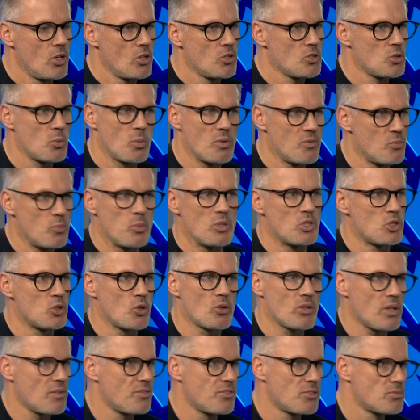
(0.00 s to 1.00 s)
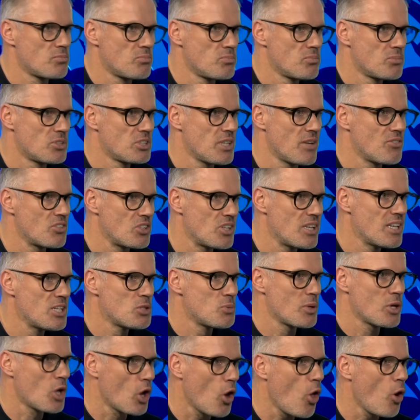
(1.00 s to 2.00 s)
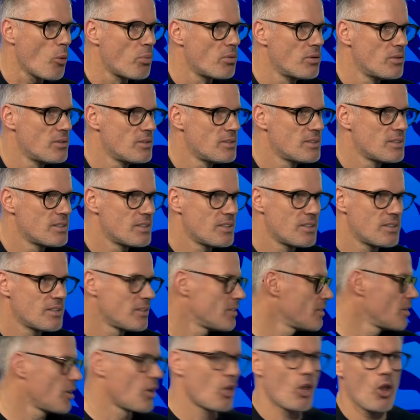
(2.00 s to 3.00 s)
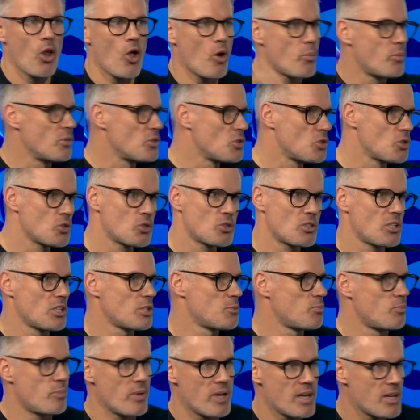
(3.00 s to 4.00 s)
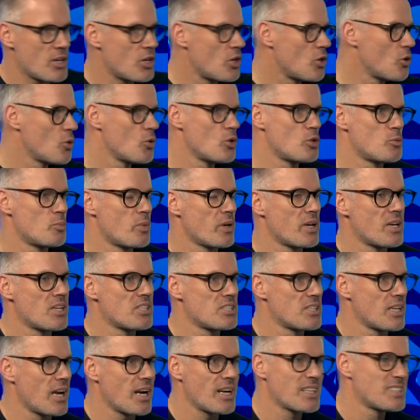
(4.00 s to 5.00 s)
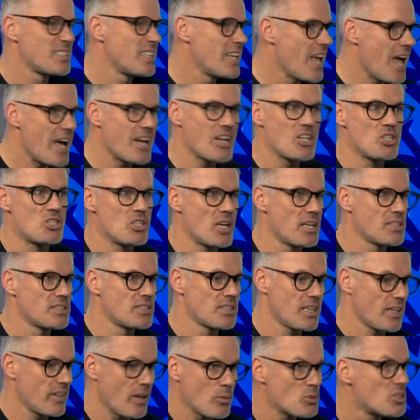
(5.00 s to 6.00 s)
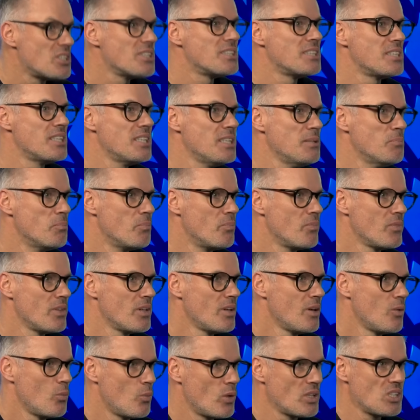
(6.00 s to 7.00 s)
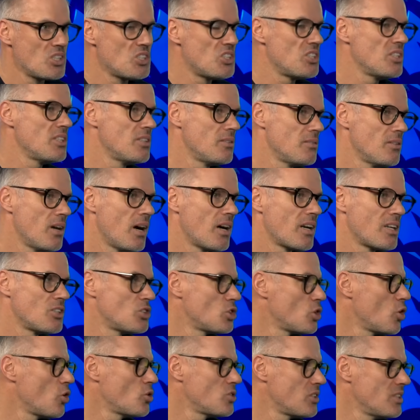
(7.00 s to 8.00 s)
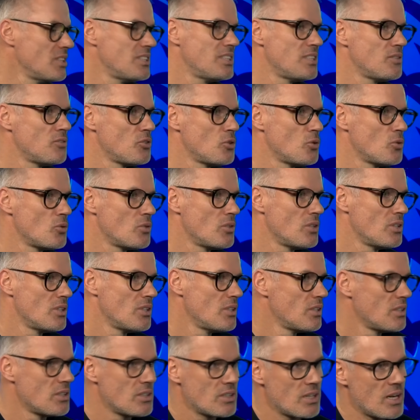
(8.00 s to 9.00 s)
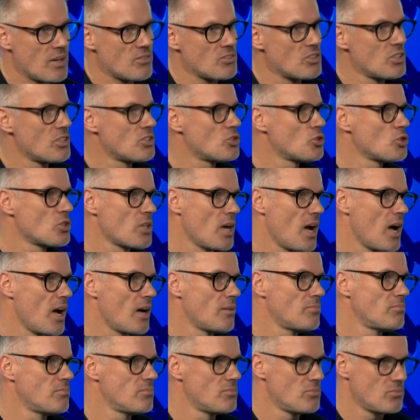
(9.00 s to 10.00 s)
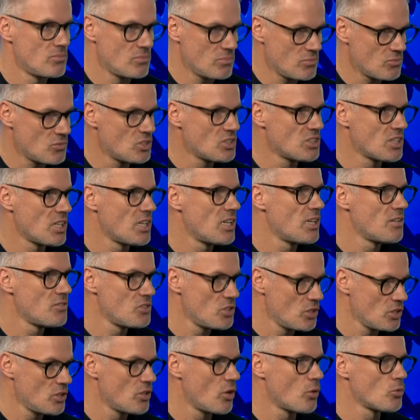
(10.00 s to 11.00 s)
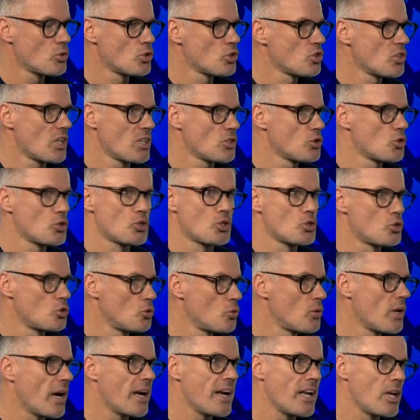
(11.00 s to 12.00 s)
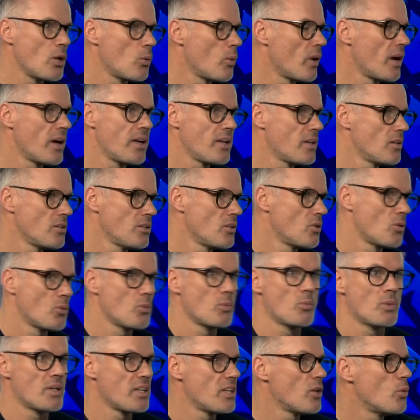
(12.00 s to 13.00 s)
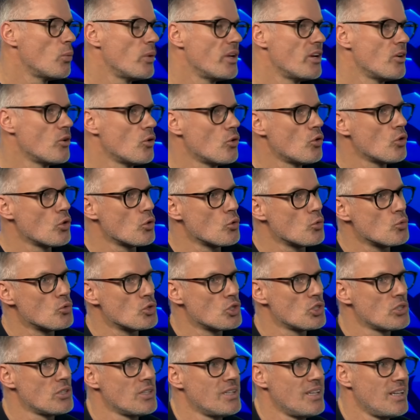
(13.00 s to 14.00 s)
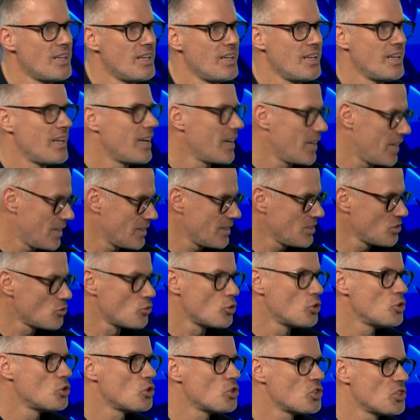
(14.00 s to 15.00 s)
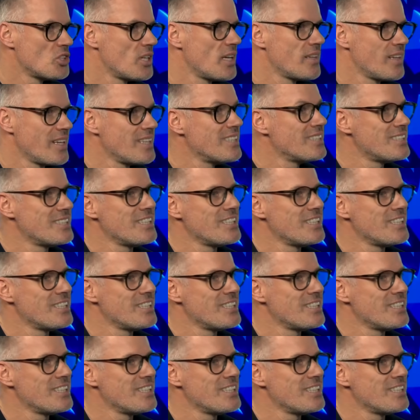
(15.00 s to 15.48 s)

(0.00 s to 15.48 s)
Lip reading: So we saw that for 7 years with Klopp. Mm. Klopp is just this big, huge personality, energetic, and that was the team. When you see Arne Slot interviewed, it's just calm, reserved, you know, doesn't get sort of too carried away, you know, whether you're winning or losing. And as Roy just said, that you